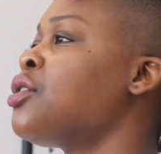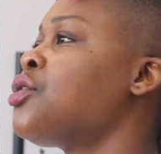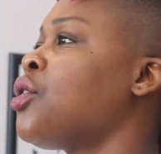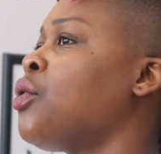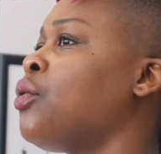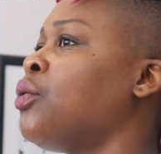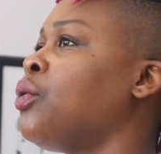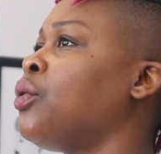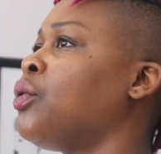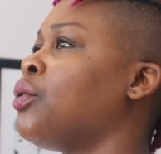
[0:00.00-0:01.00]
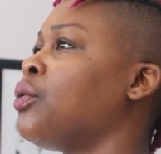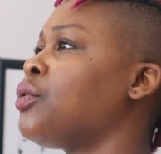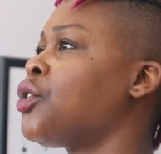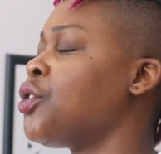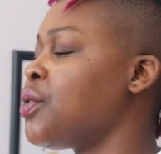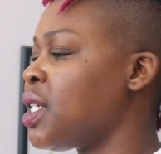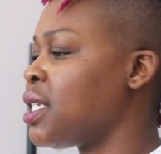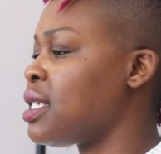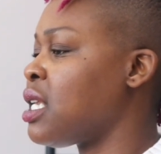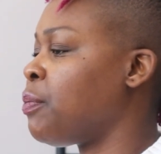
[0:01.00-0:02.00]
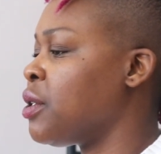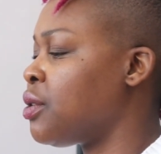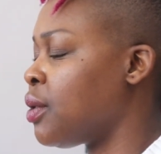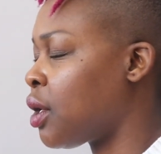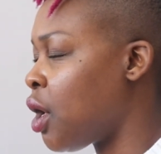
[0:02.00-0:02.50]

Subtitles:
So choosing to step into a